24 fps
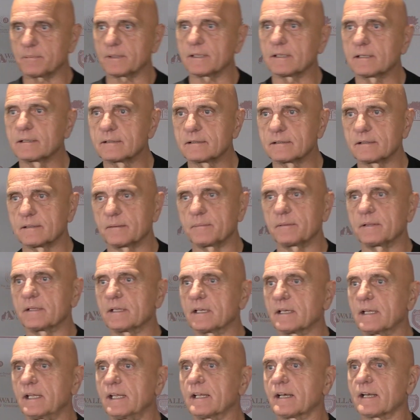But, I mean,
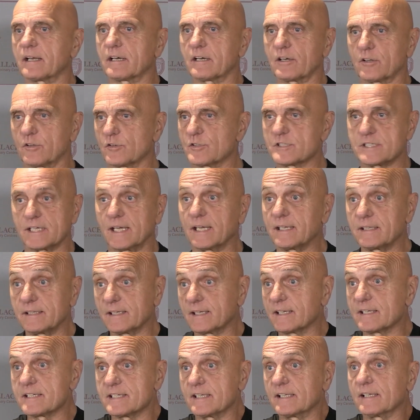they're a good side, you
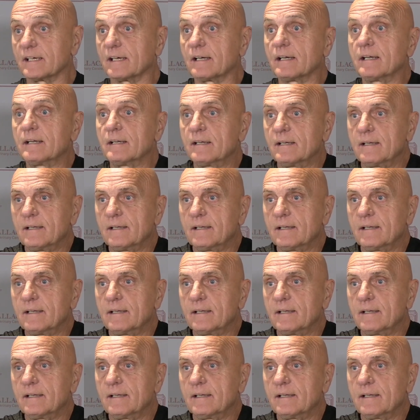can see that.